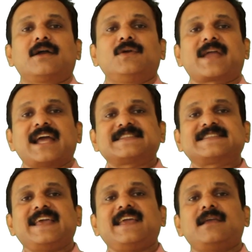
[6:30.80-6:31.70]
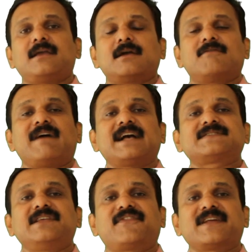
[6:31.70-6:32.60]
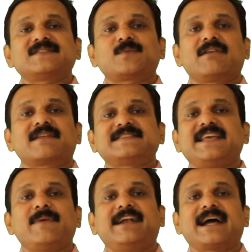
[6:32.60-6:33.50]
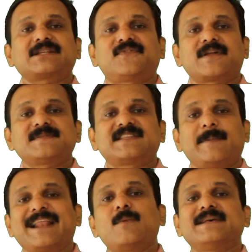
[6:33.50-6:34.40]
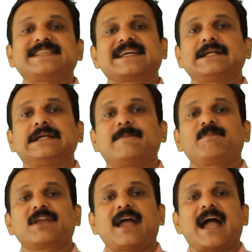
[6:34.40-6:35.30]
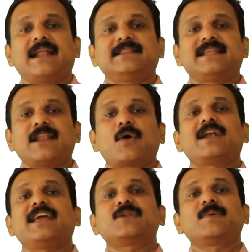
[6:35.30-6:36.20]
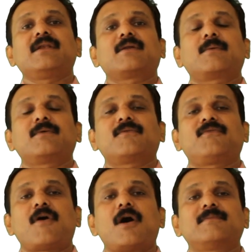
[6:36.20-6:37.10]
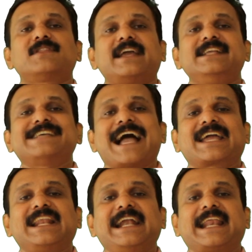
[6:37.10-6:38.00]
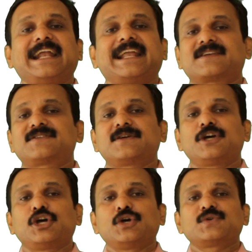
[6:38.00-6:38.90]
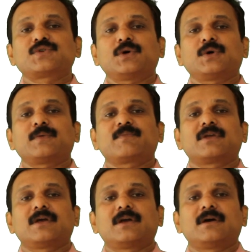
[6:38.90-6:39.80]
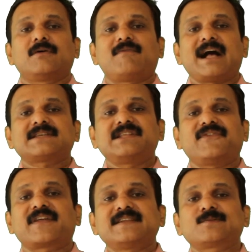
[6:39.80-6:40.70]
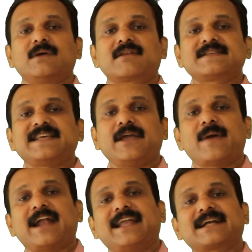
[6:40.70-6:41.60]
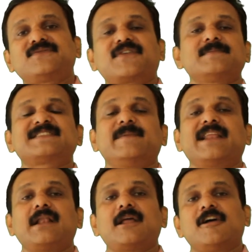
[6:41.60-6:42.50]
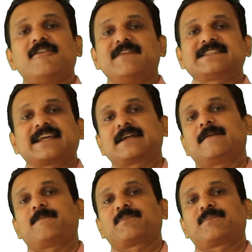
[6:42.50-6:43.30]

you can see vas deferens will receive a duct from seminal vesicle, and then only it will form the ejaculatory duct. So vas deferens will receive a duct from seminal vesicle.